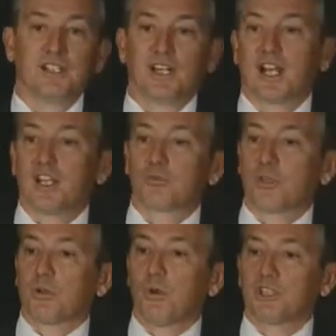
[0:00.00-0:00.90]
Now, I guess
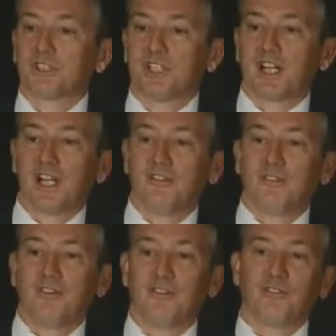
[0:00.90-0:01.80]
one of the questions I got
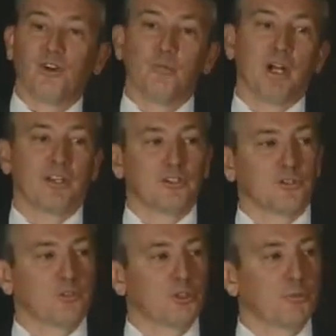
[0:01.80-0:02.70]
for everybody in
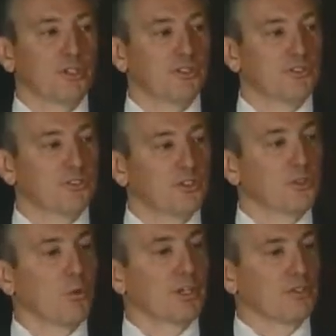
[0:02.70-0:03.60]
this room is, do you
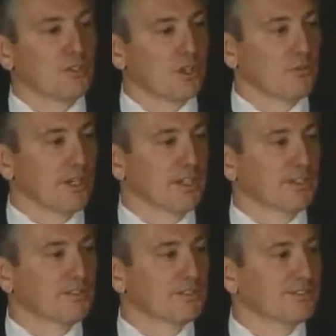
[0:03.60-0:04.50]
know what your DART rate
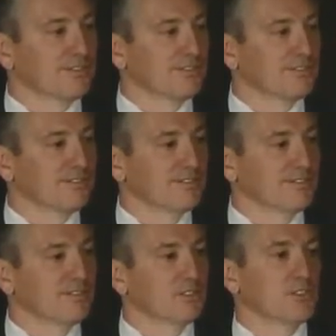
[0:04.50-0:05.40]
is?
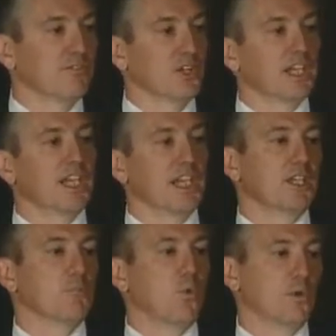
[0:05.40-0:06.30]
This is a very key,
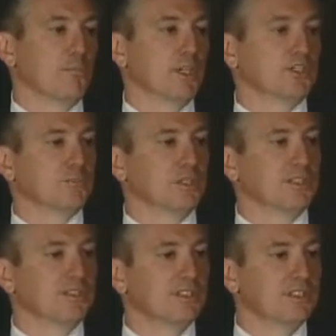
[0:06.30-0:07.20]
important
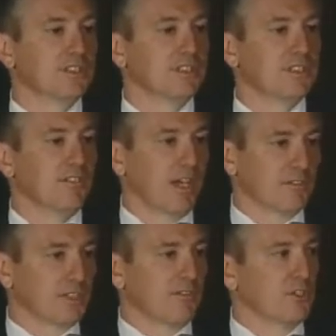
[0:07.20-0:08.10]
measurement of how
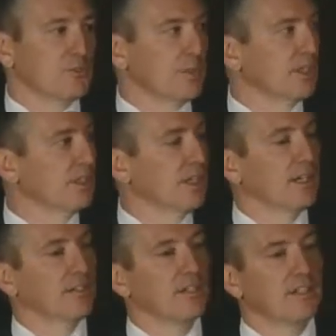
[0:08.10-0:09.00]
safety is being
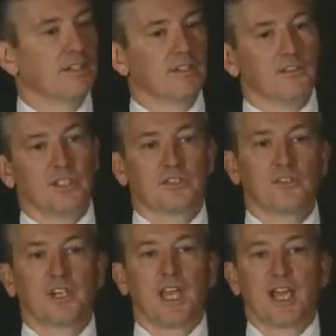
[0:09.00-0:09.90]
done. These
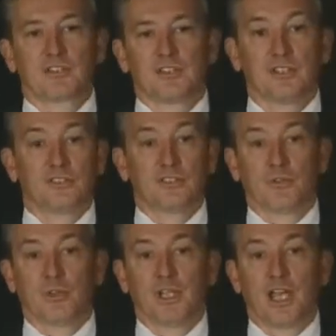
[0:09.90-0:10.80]
are the accidents that are
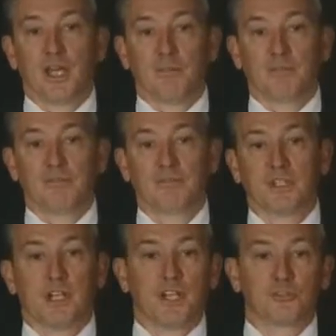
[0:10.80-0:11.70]
really happen,
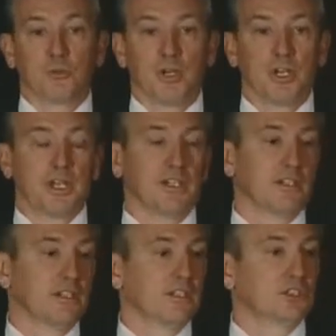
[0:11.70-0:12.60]
the days away,
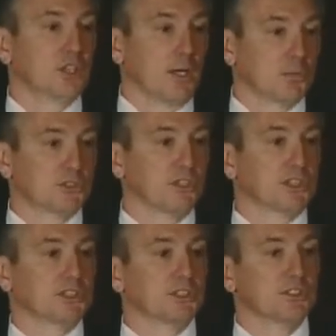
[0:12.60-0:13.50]
job
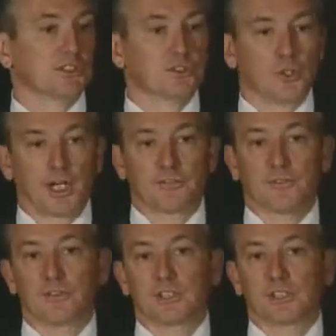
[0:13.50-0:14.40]
restrictions,
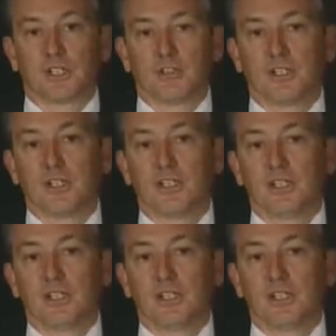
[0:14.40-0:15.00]
transfers, et cetera.